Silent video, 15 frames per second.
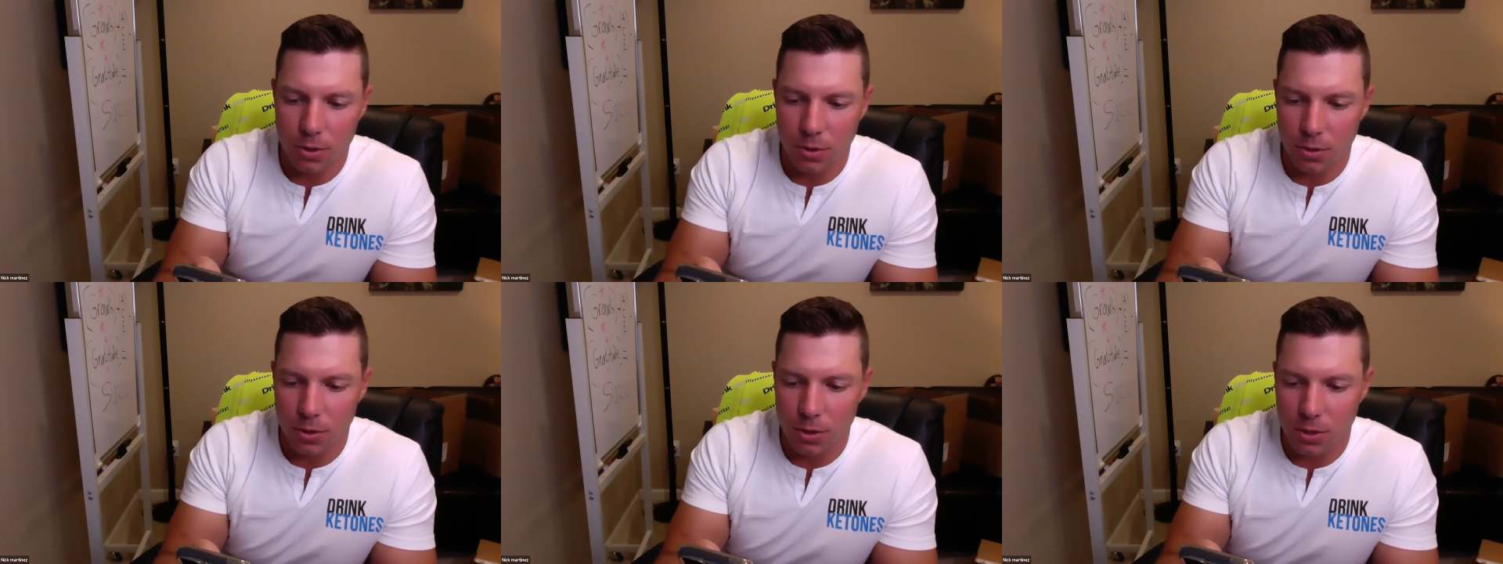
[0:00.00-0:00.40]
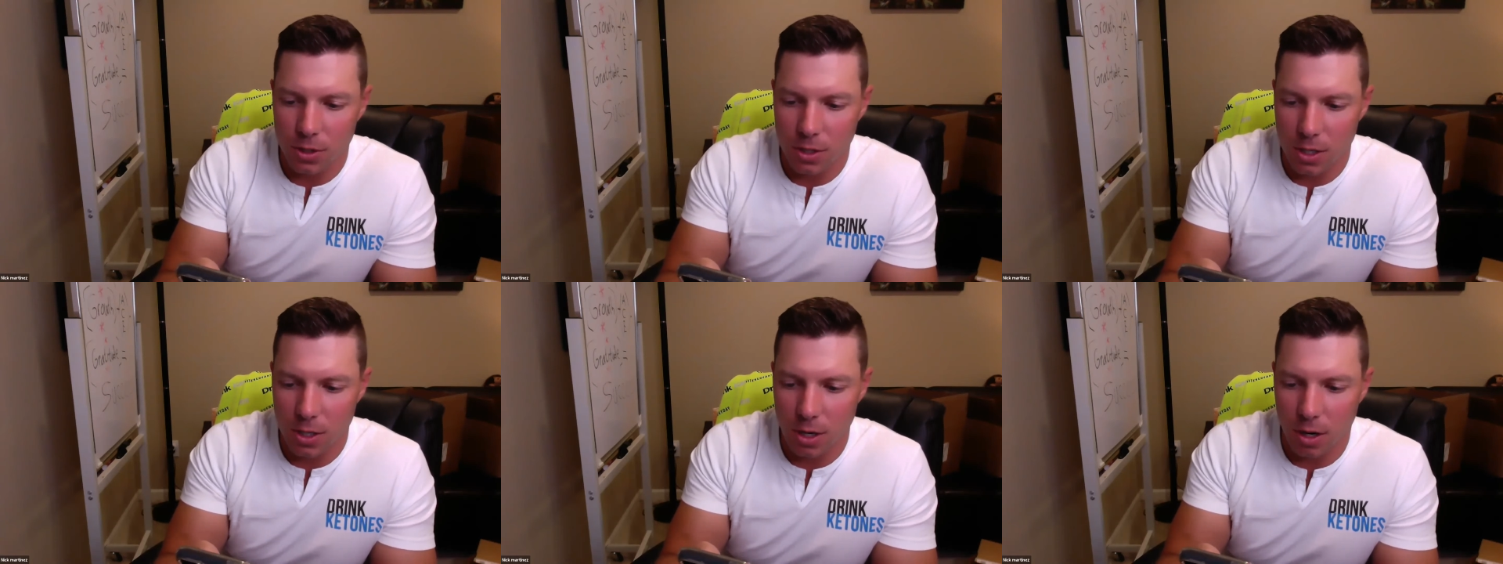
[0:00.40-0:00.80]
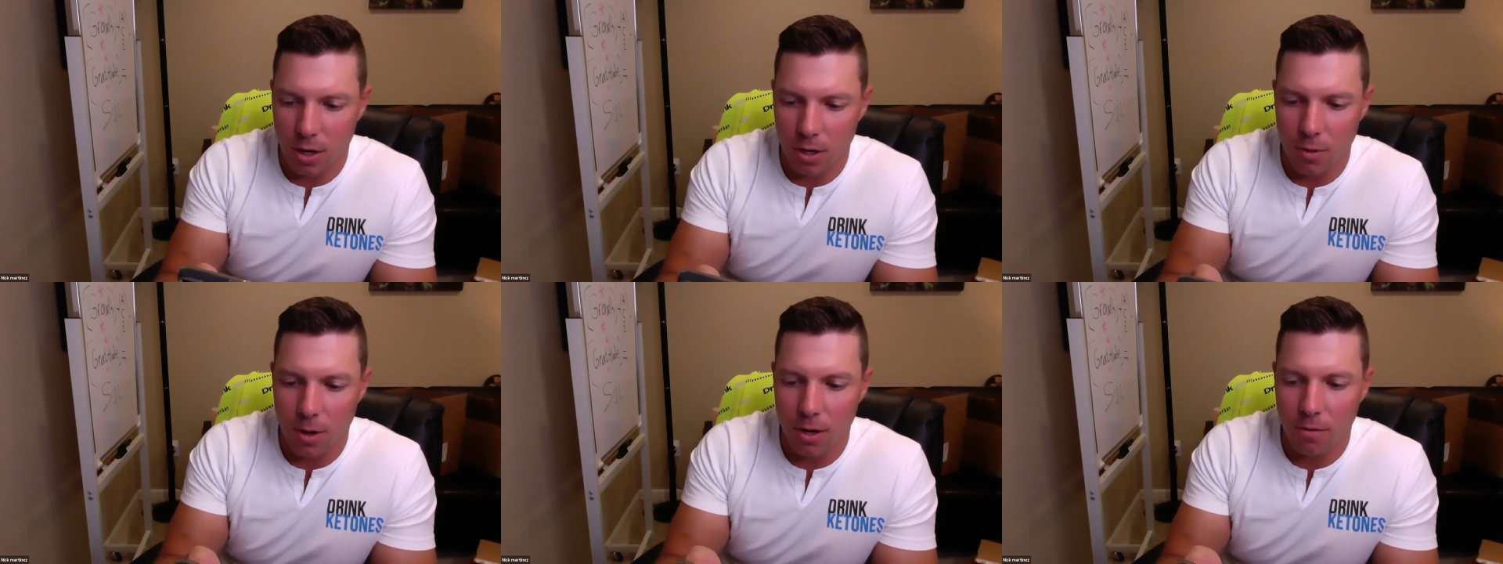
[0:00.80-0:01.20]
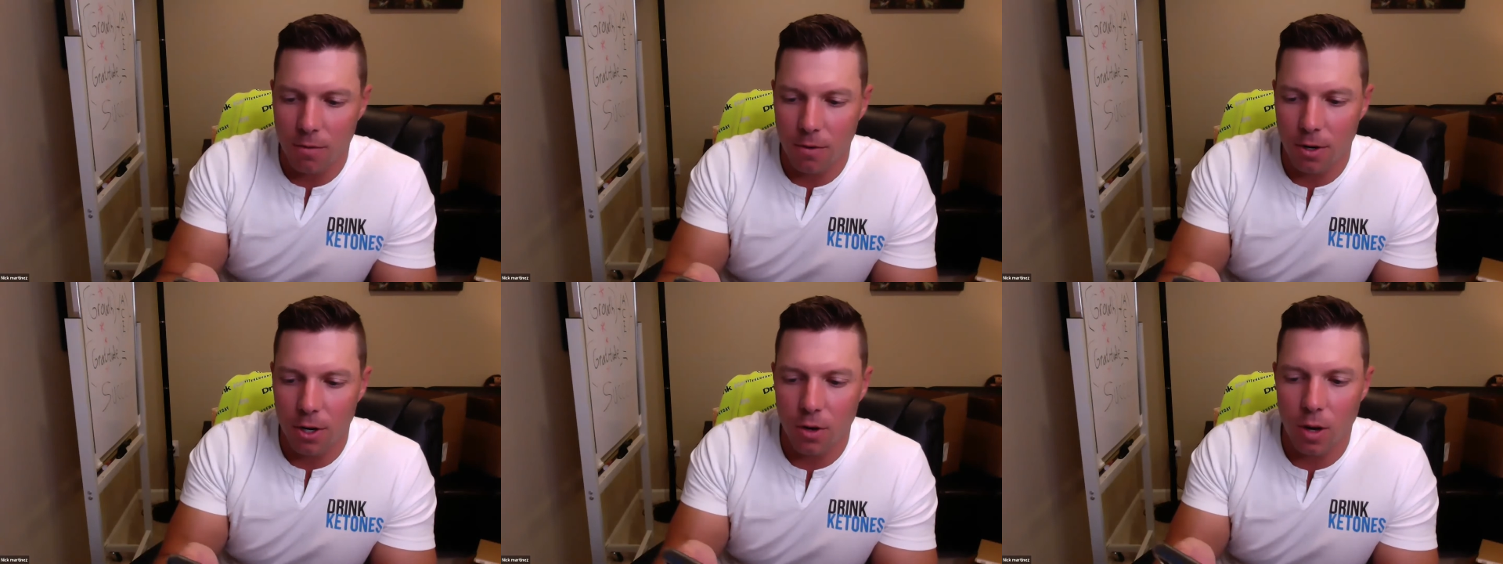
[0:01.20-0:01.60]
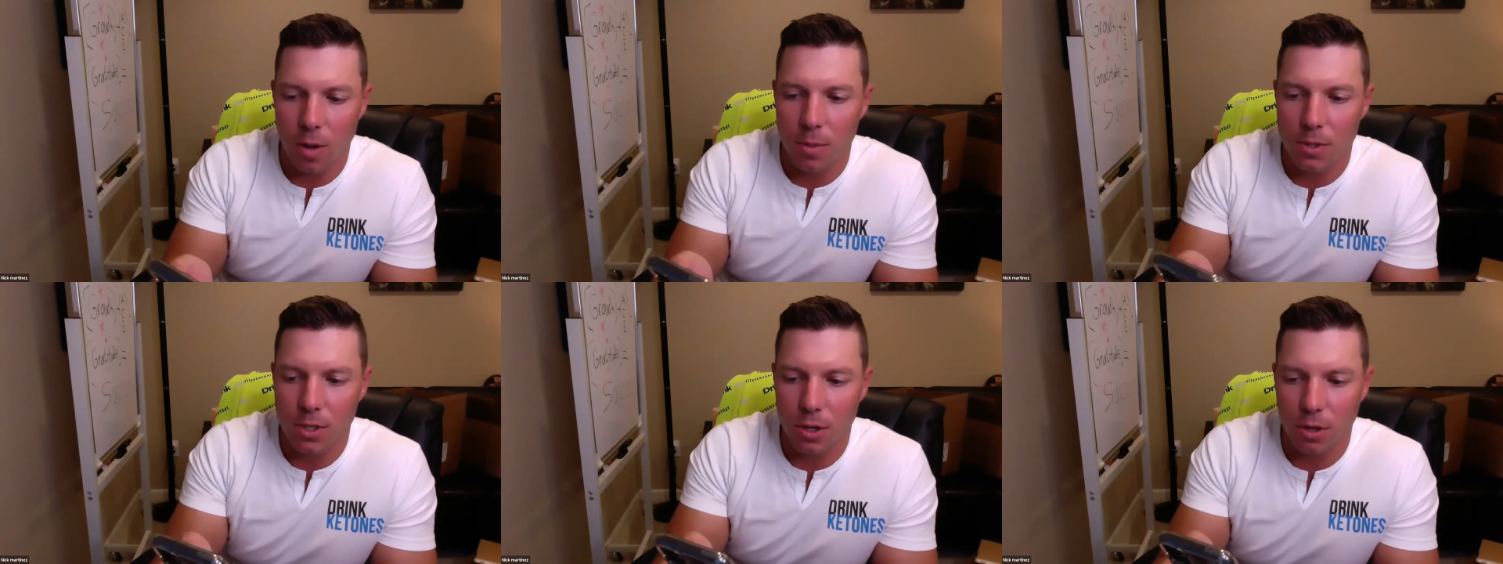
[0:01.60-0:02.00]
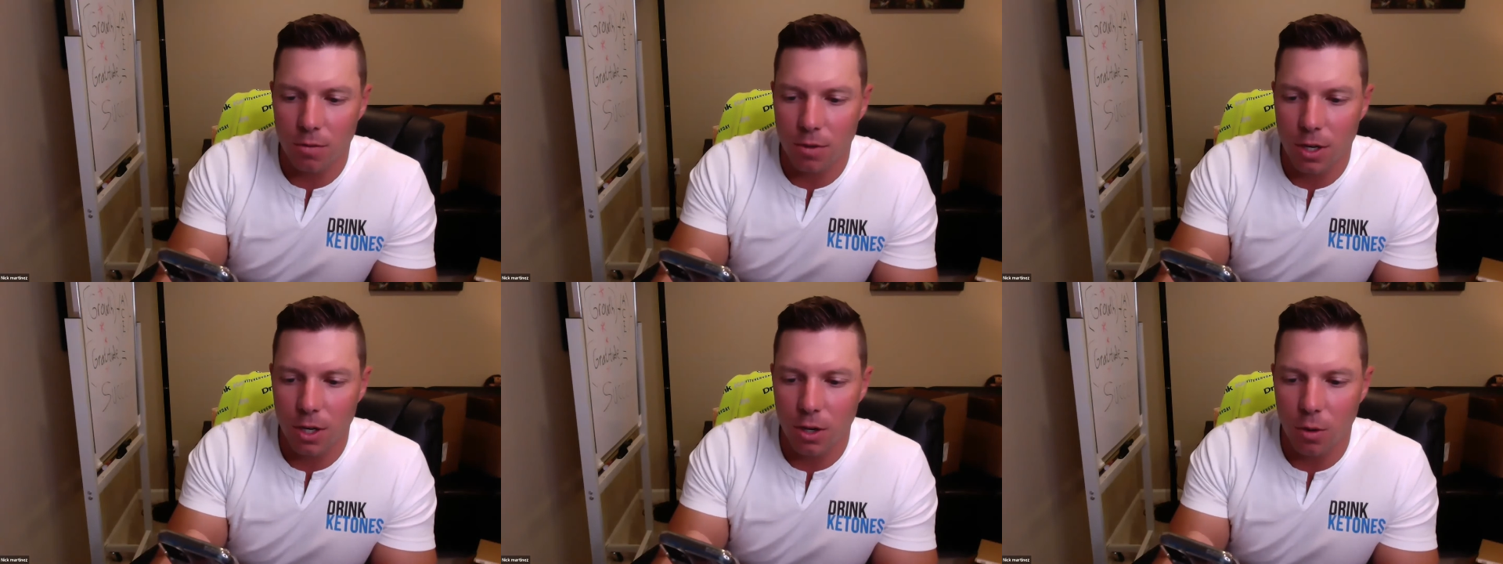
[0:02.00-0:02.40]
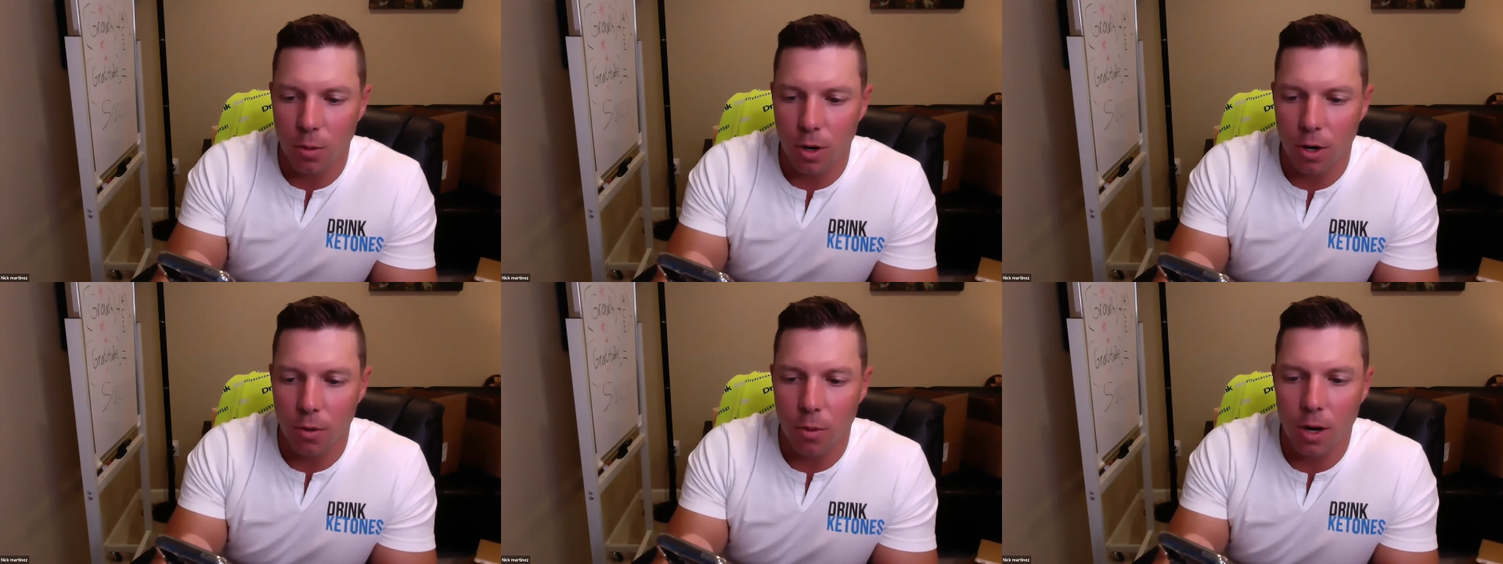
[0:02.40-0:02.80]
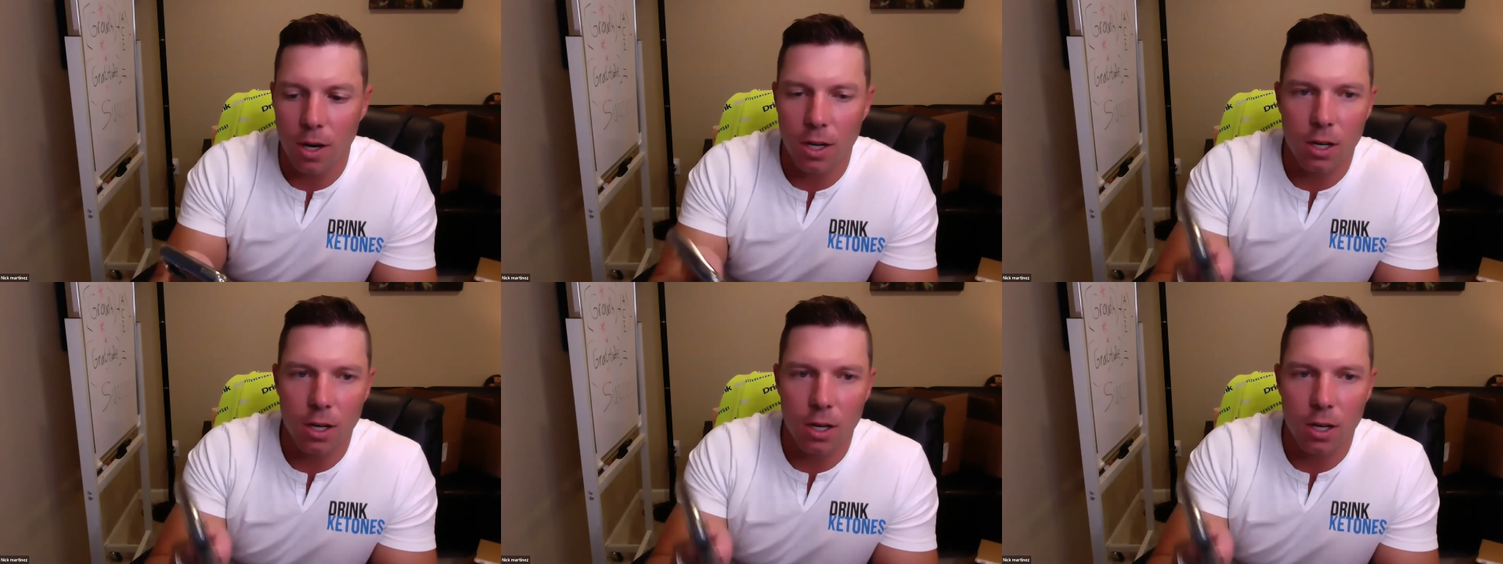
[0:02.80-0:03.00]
you'll see, are you ready for a new episode of Keto 101?